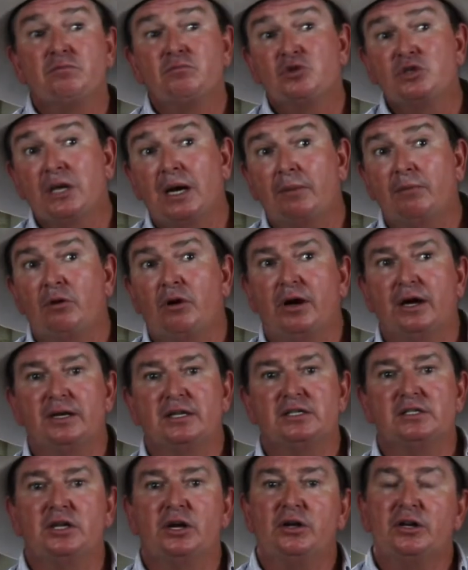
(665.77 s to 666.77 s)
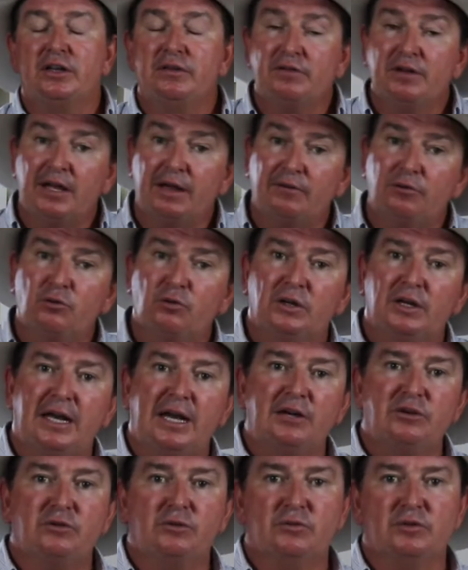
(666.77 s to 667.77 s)
Some riders don't even have good
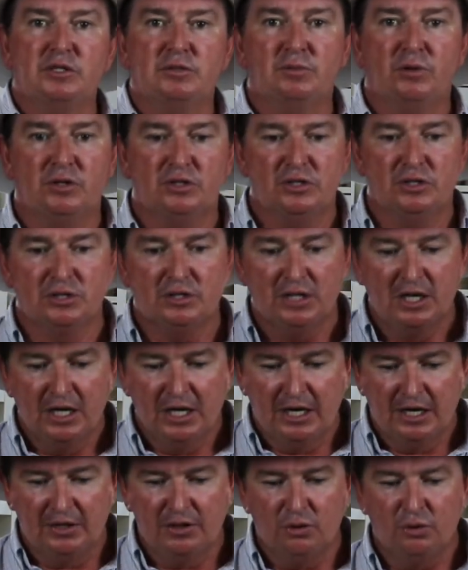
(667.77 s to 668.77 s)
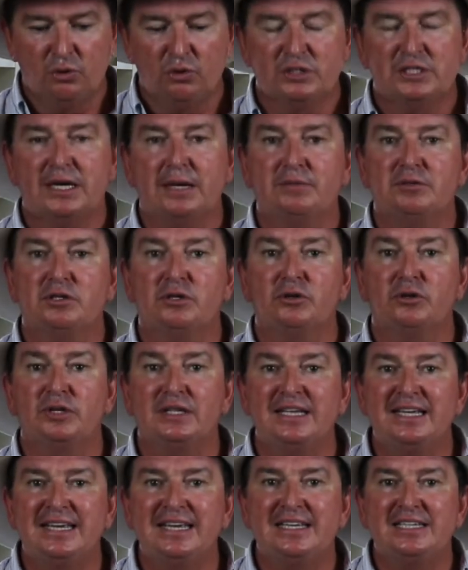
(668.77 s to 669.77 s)
lateral responses, and the horse
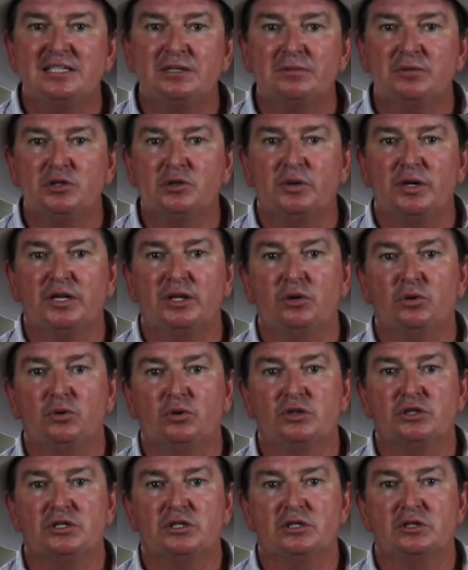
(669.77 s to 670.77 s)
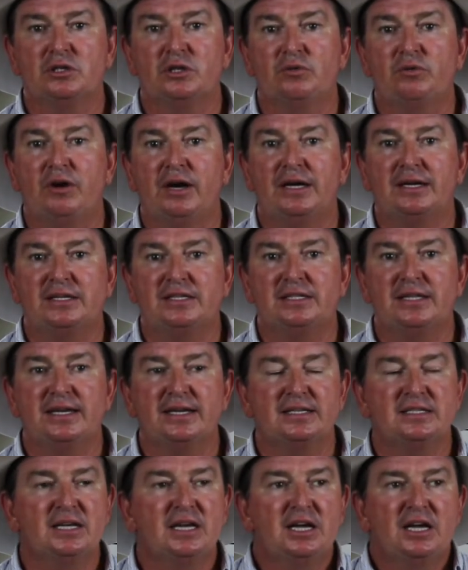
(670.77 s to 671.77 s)
absolutely isn't between the rider's
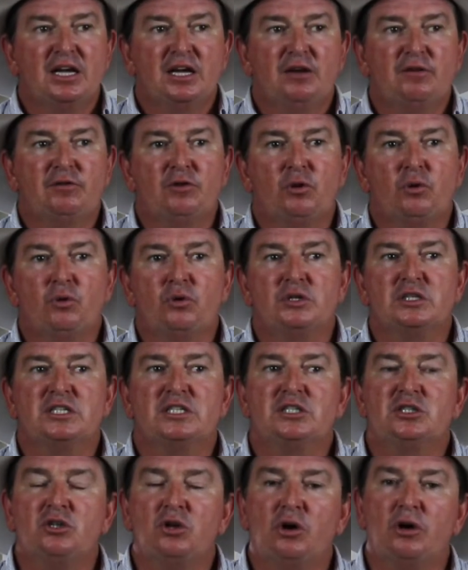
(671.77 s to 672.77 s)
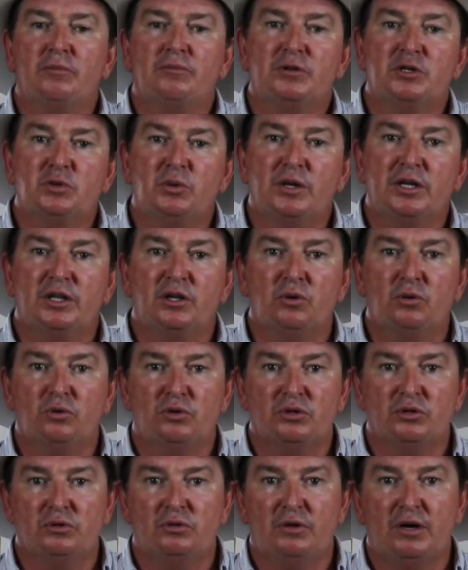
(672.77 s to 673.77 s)
legs. If the horse is not between the
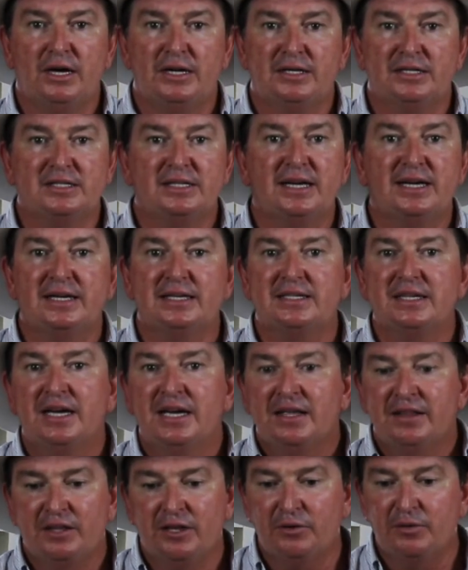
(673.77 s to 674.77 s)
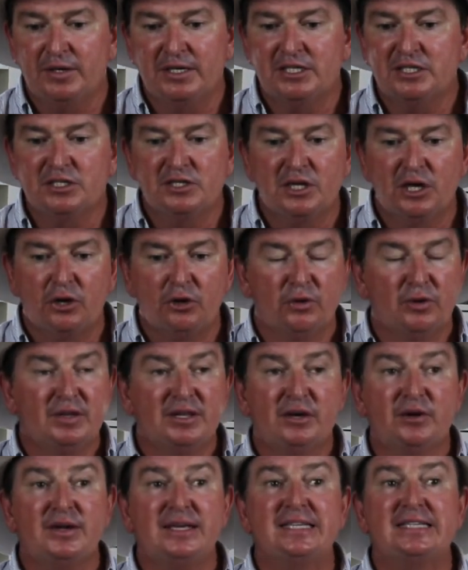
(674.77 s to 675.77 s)
rider's legs, there
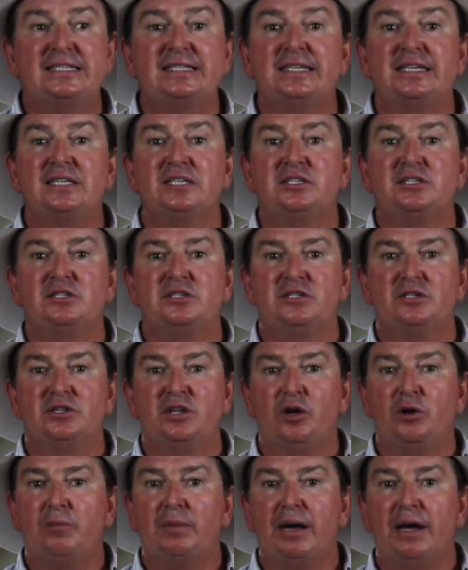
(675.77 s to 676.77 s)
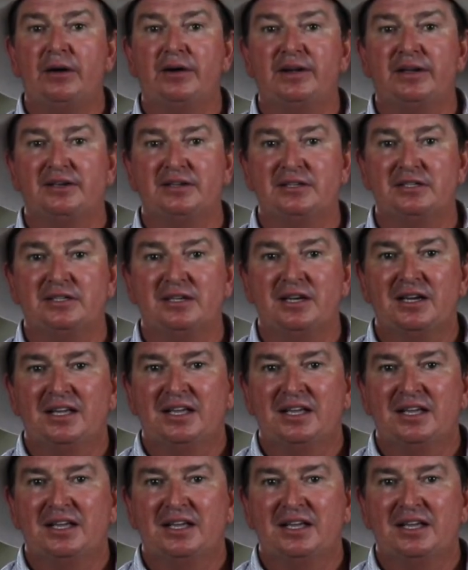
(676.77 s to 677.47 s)
exists no barriers.